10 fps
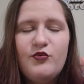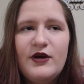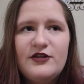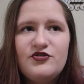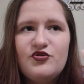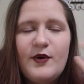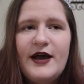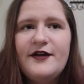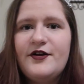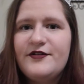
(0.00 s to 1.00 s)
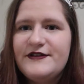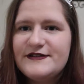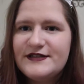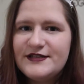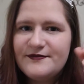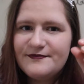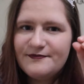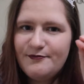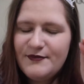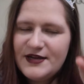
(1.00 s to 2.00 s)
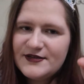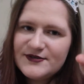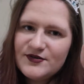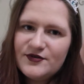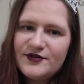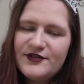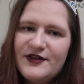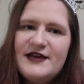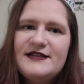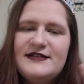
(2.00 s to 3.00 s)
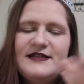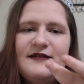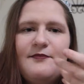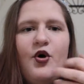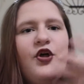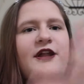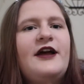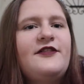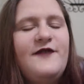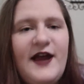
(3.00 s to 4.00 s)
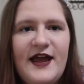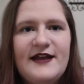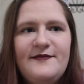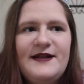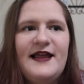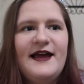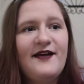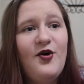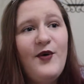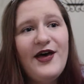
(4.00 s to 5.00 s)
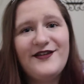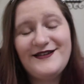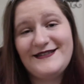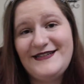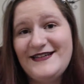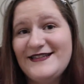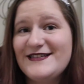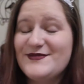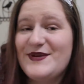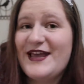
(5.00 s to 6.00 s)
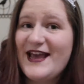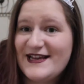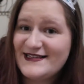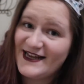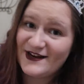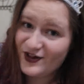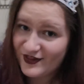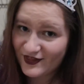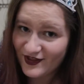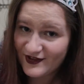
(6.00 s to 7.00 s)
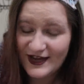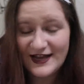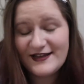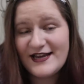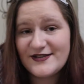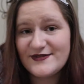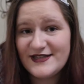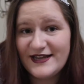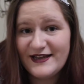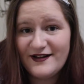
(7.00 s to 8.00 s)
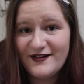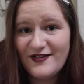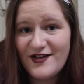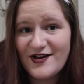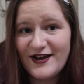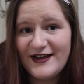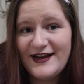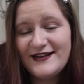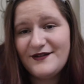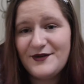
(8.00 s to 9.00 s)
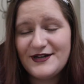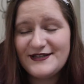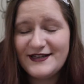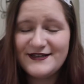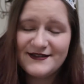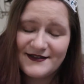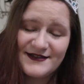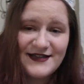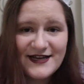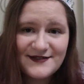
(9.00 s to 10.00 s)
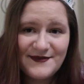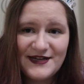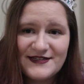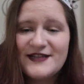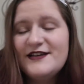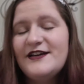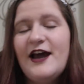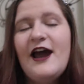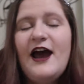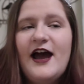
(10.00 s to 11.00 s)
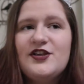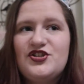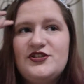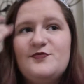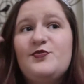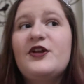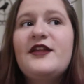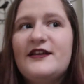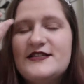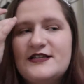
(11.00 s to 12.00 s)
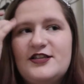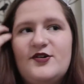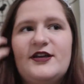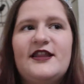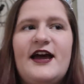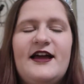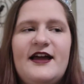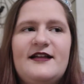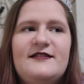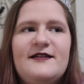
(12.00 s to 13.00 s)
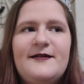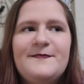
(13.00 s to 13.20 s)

intertwine all these little minuscule things and then pull it out at the very end and be like, well, you see, this is what Kaz was thinking all along, and I didn't want to tell you till this last minute. She's brilliant at doing that, and